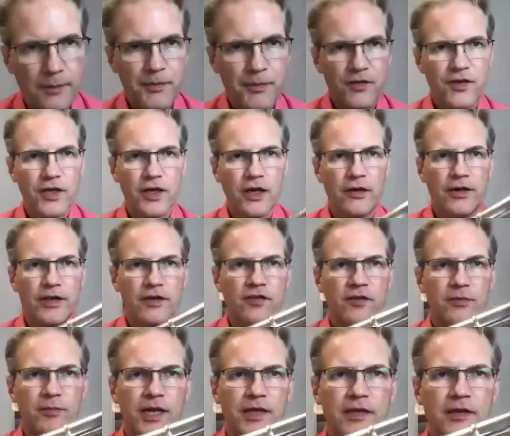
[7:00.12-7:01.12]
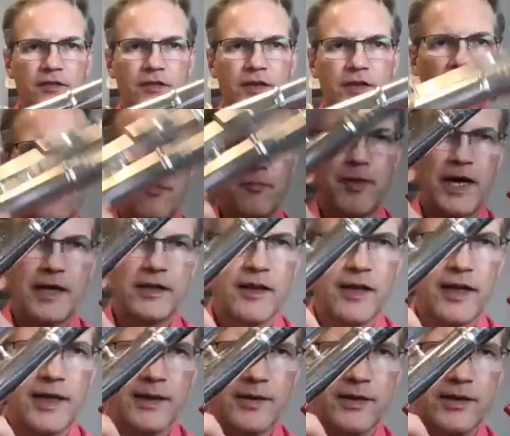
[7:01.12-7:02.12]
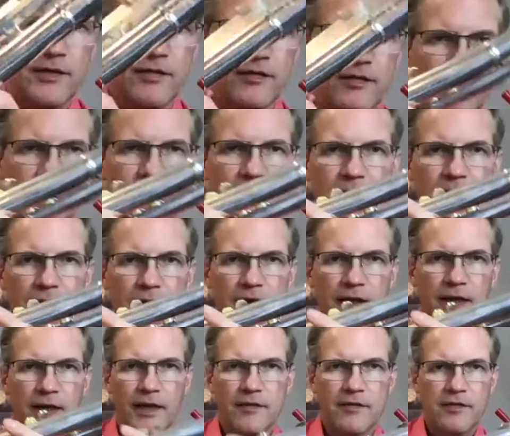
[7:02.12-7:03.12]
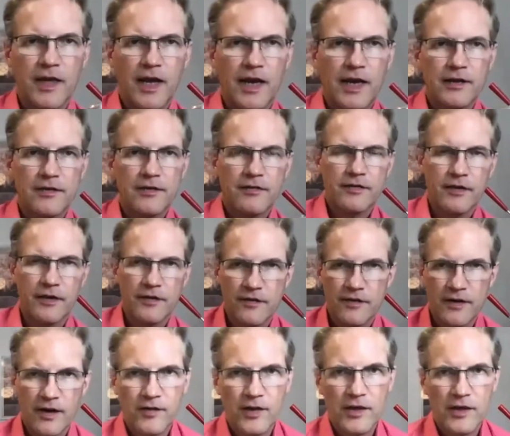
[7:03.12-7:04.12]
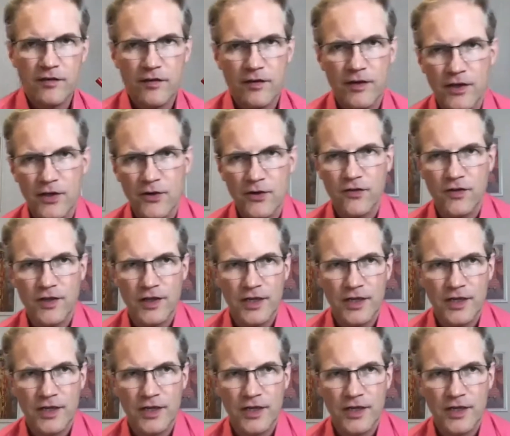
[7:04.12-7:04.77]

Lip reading: particular instrument. It's kind of bent like this. It's nice. Stravinsky used it